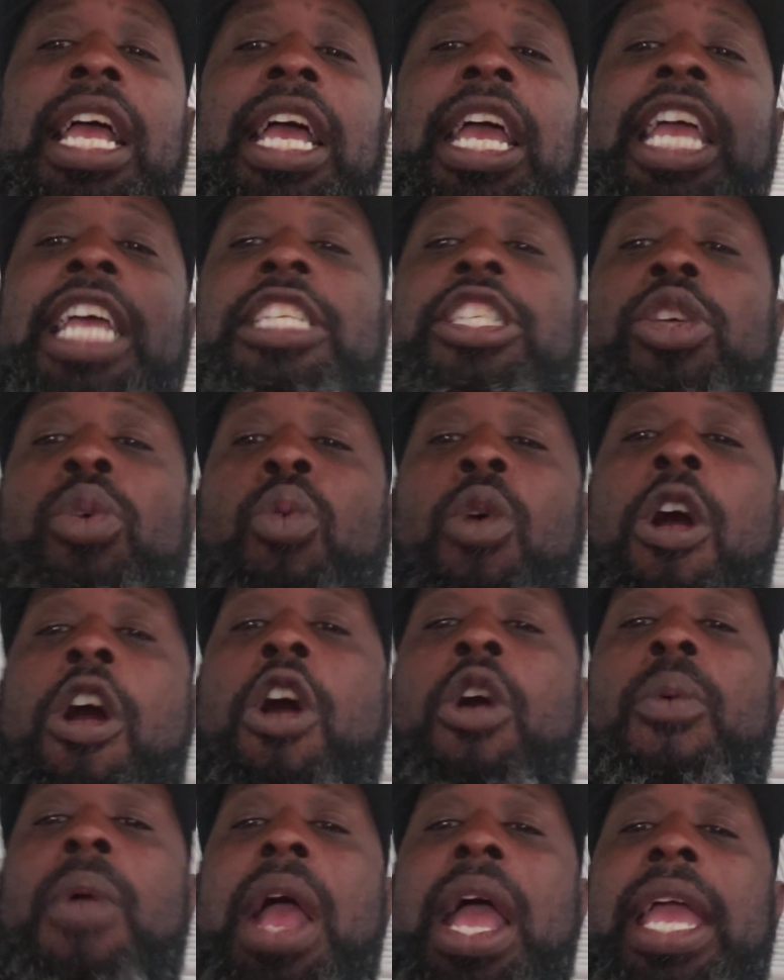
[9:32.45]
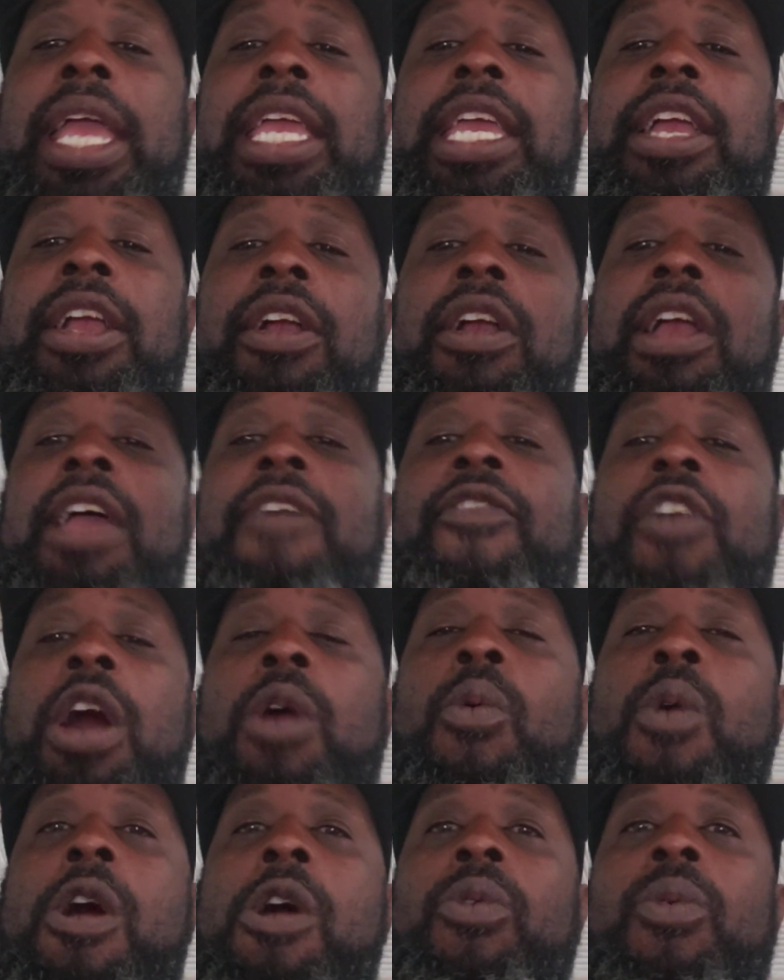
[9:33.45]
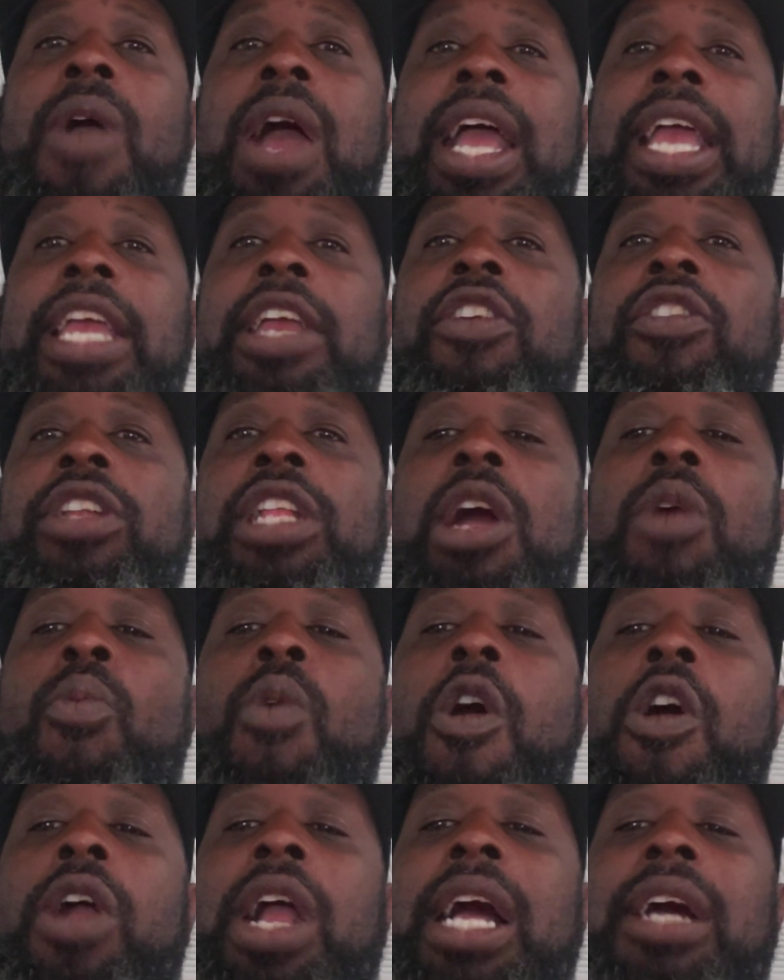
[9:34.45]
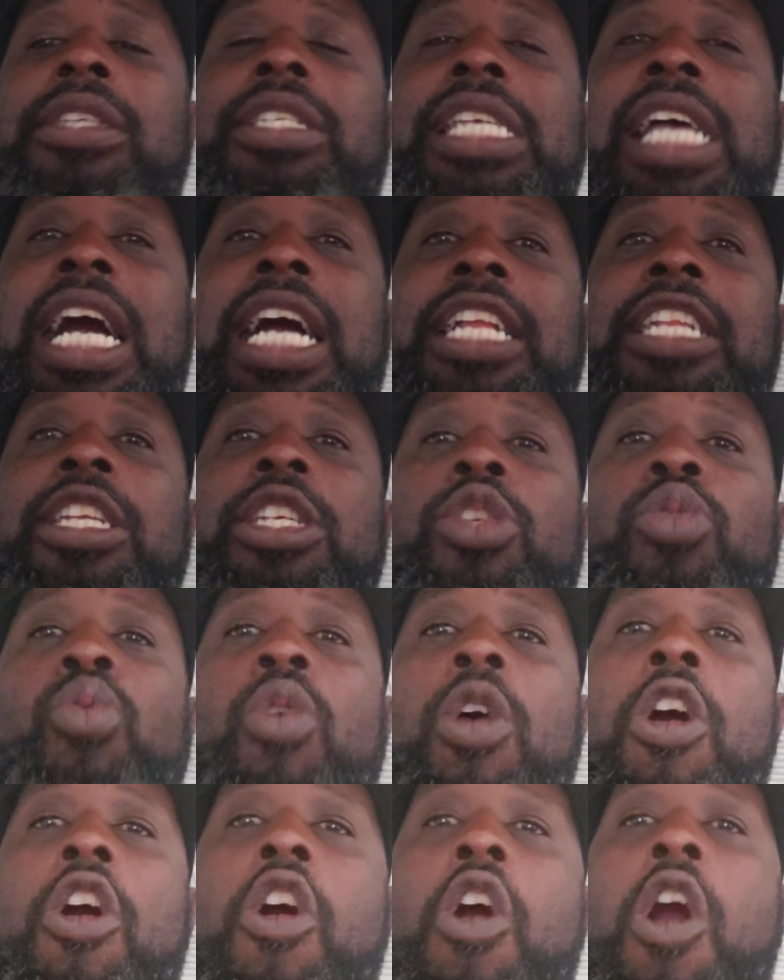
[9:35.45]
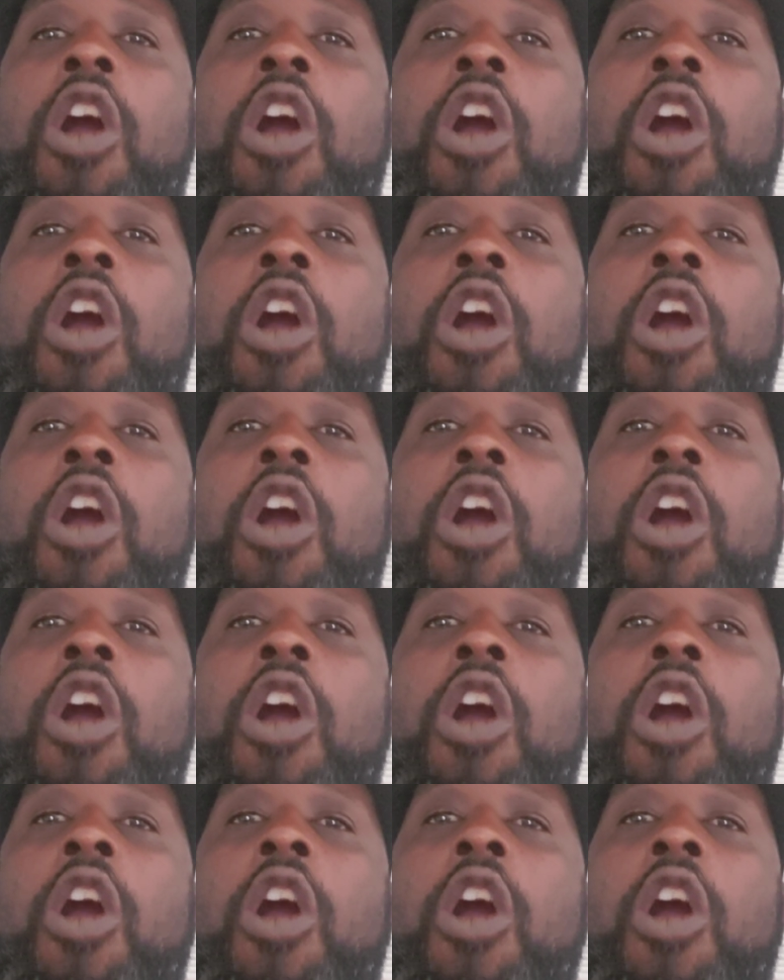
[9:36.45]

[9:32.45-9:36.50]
it's a wall right here. If I walk right here and I walk outside this wall,